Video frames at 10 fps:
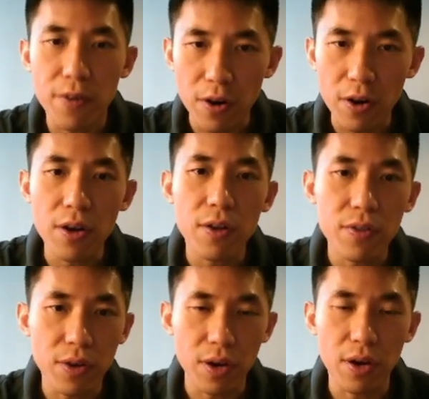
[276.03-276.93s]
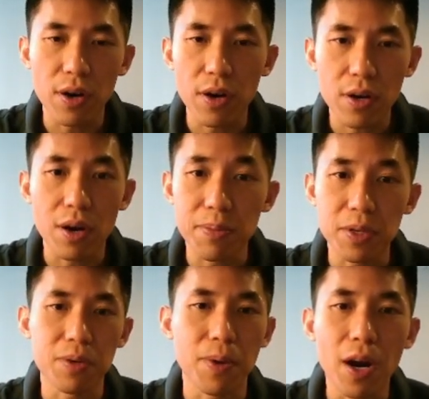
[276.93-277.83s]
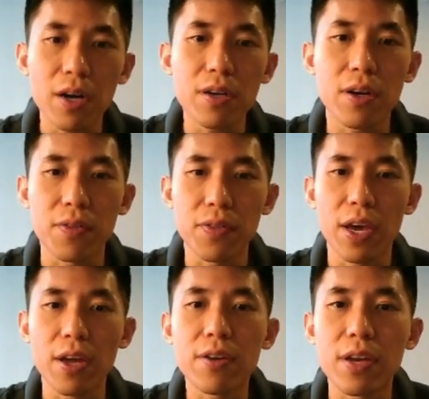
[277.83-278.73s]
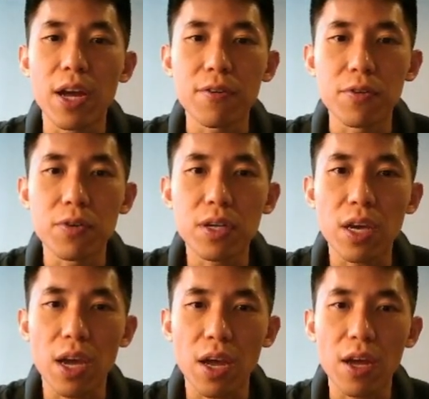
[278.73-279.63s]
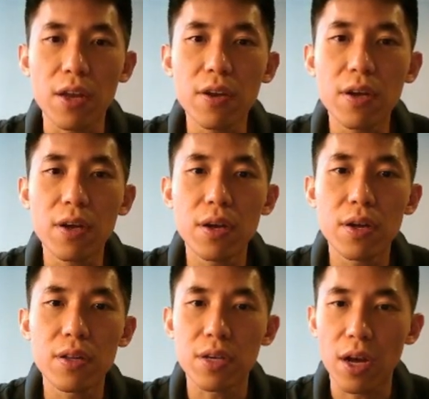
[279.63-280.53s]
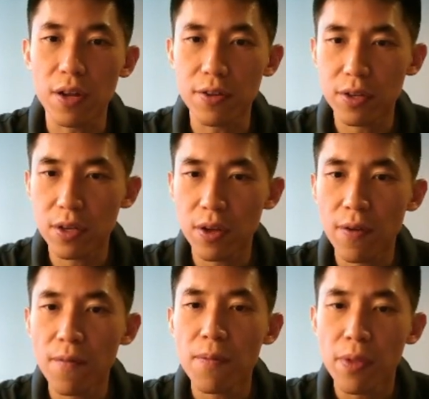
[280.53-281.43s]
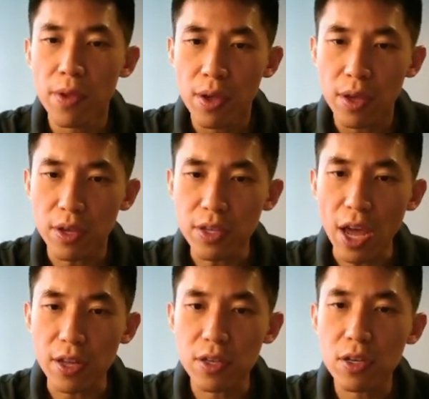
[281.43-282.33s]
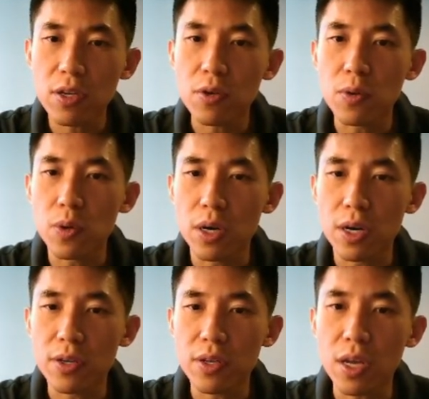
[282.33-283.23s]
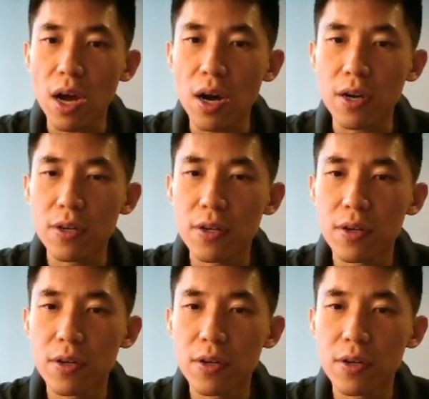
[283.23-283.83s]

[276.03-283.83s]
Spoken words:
for the computer part, and then now you can just eject your SD card.